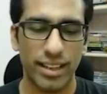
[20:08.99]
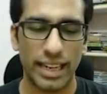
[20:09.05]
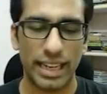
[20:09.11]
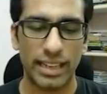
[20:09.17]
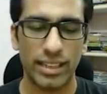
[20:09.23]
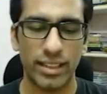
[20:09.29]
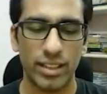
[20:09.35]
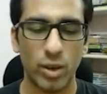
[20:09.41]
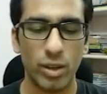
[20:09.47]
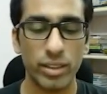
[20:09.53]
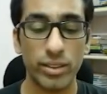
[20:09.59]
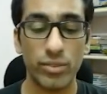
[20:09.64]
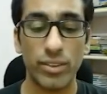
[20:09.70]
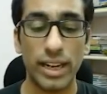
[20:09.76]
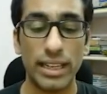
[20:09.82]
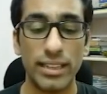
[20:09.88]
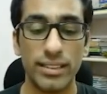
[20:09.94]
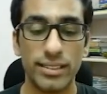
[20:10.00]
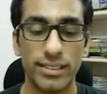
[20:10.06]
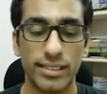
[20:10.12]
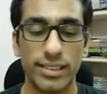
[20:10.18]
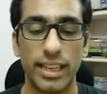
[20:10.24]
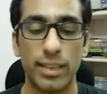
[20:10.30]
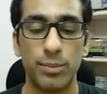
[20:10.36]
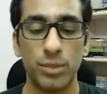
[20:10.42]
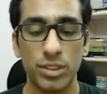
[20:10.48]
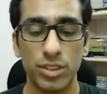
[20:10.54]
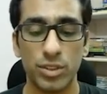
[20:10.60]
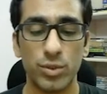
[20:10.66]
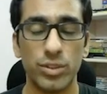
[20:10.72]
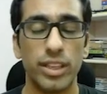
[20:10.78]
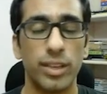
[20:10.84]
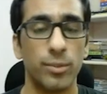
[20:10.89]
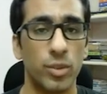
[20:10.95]
and all the files get pushed to
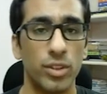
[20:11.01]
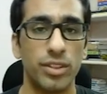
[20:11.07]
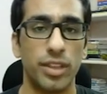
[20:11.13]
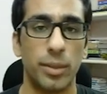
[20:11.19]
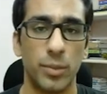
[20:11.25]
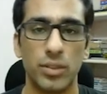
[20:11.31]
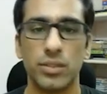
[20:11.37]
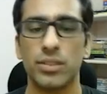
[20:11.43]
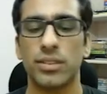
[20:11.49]
the remote repo.